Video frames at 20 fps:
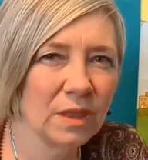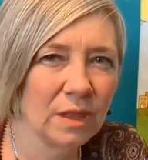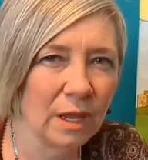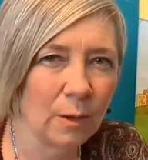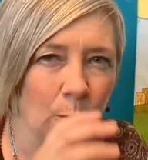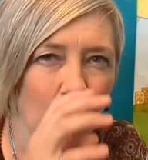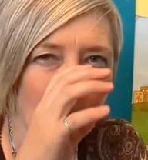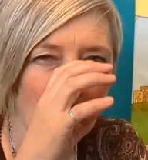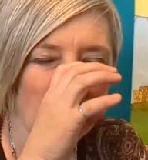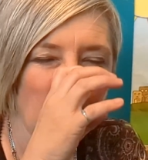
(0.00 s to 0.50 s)
They
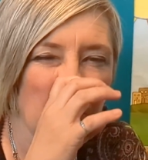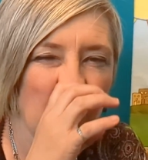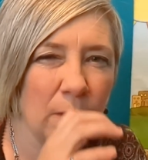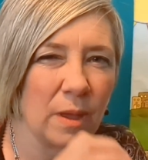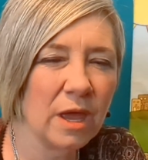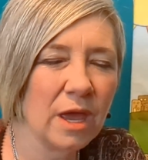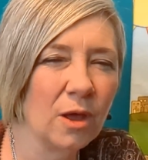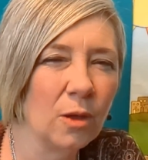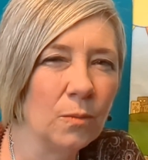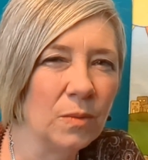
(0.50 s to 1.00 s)
will
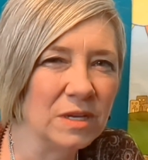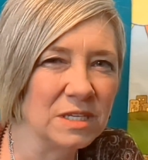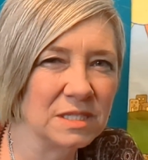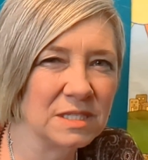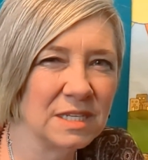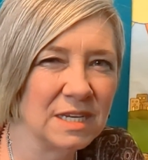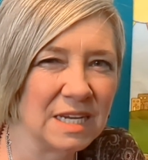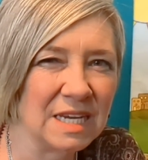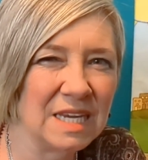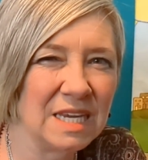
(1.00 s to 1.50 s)
help us
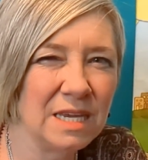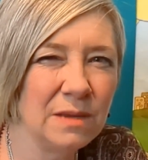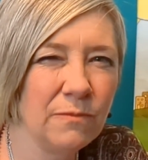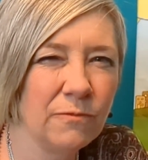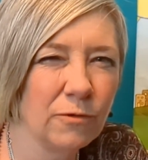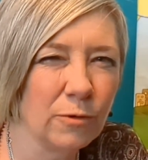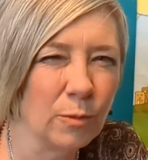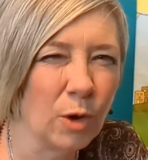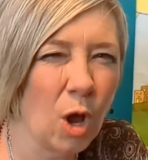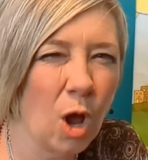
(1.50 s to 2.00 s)
to keep
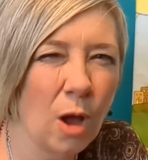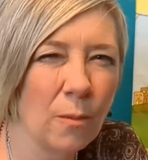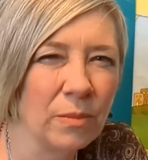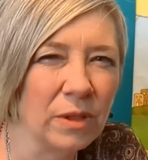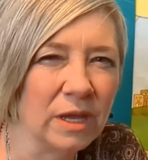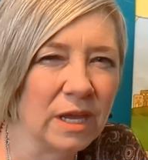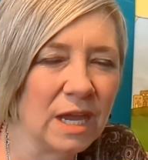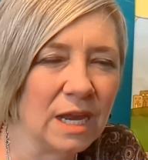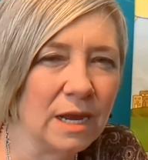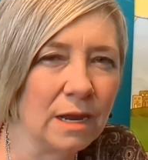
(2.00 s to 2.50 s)
from
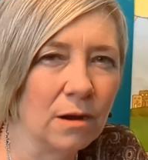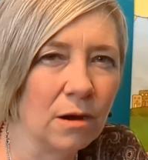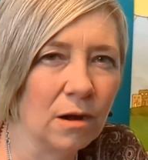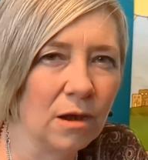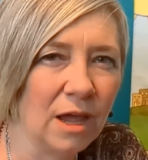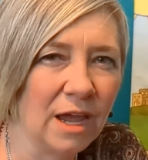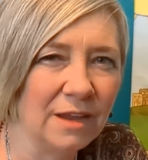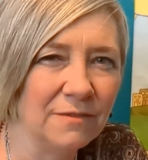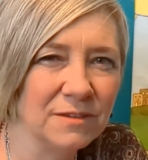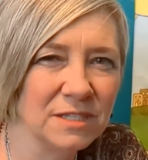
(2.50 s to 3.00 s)
complicating our
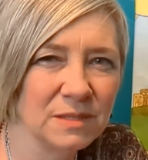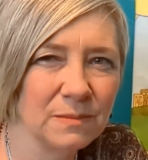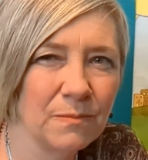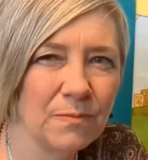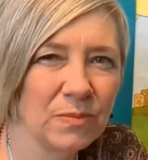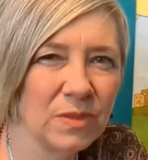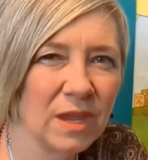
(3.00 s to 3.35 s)
lives.